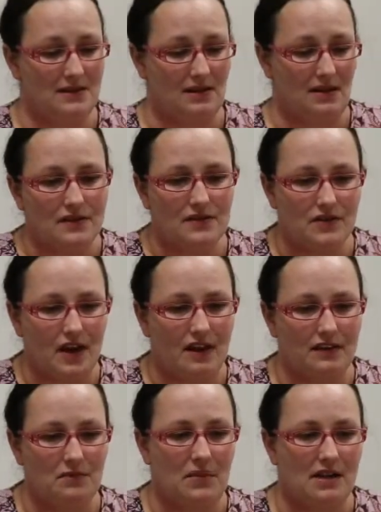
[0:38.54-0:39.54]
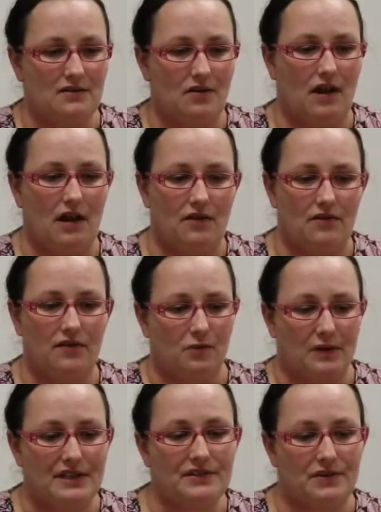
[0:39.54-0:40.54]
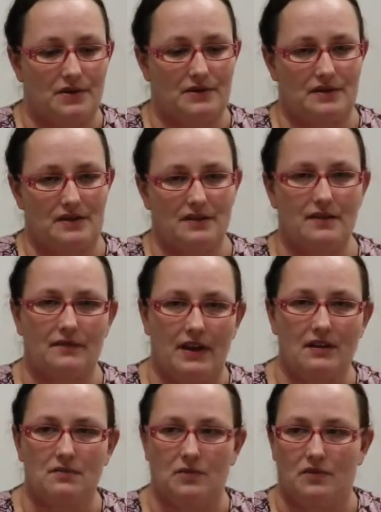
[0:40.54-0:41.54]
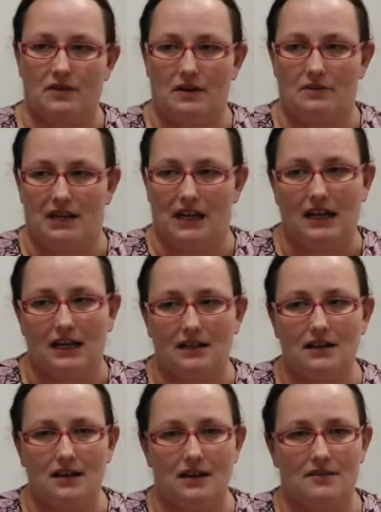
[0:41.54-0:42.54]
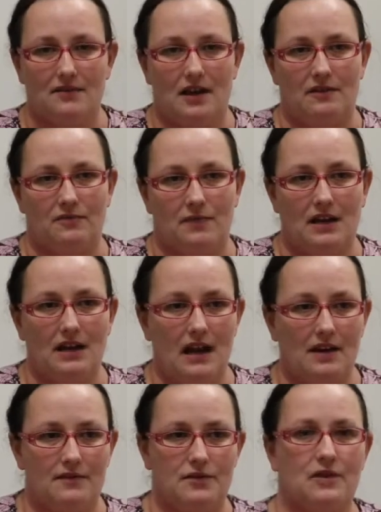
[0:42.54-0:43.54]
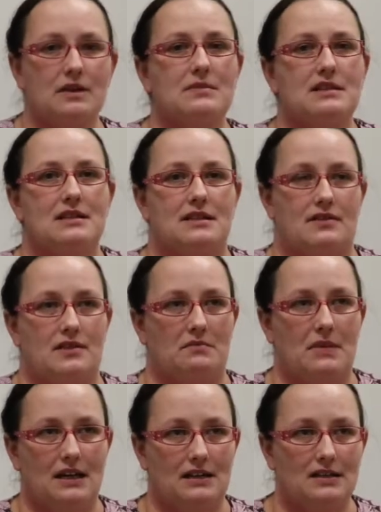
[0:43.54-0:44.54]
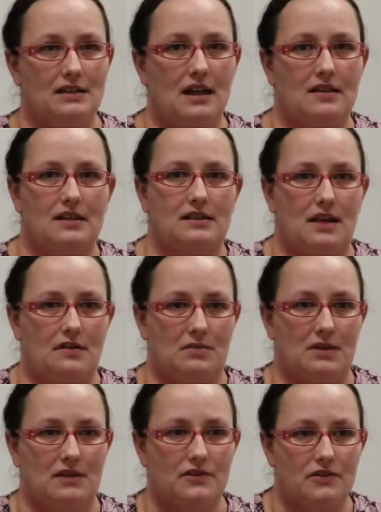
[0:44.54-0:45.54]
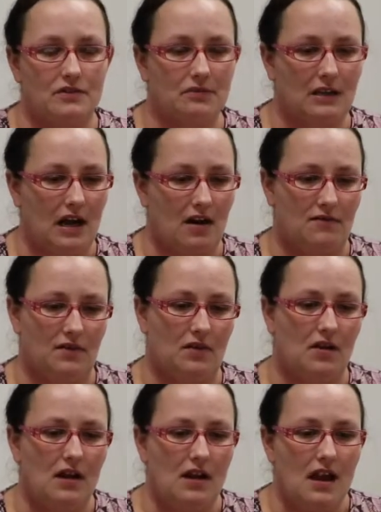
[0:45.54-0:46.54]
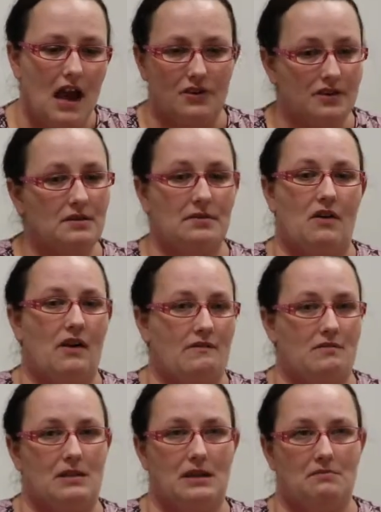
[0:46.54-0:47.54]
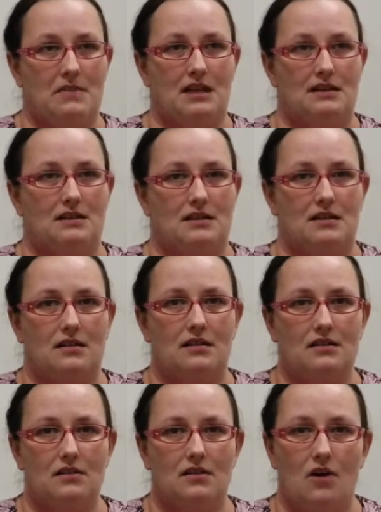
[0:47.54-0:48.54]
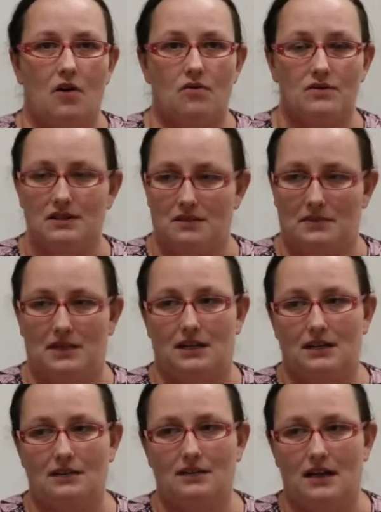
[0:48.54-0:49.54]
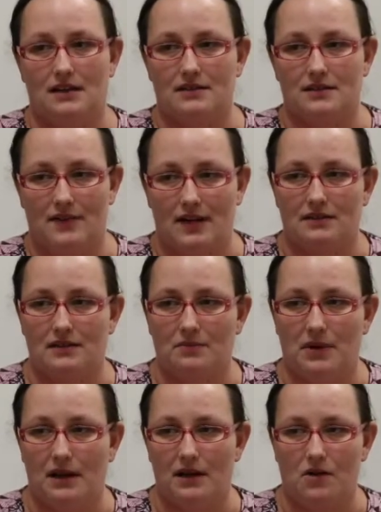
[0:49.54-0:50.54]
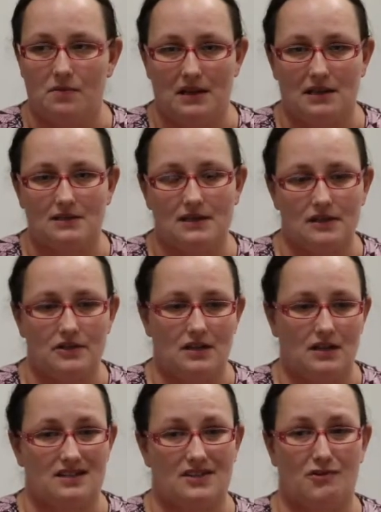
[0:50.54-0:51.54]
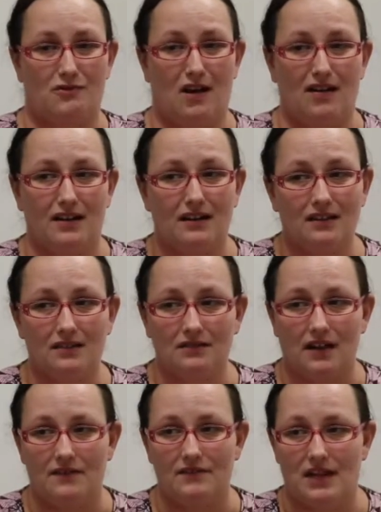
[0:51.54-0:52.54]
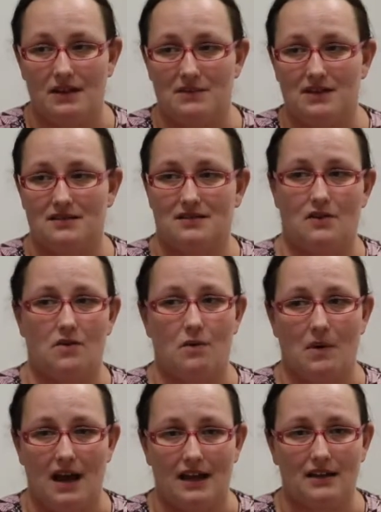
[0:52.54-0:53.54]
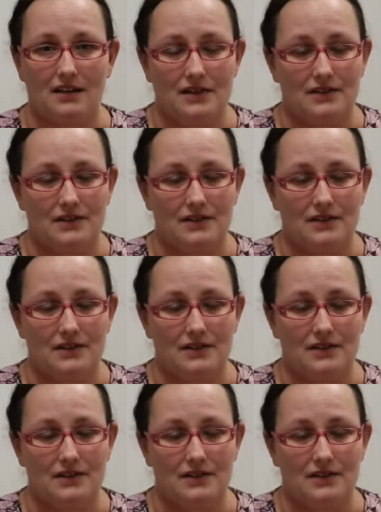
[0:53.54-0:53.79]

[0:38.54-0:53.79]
is that there's not the mental health resources available that we need. And if we could have a treatment center in Bennington, I think that would be extremely helpful. Just about everybody in Bennington know somebody that is affected by opiate addiction. It's a chronic lifetime, it doesn't go away.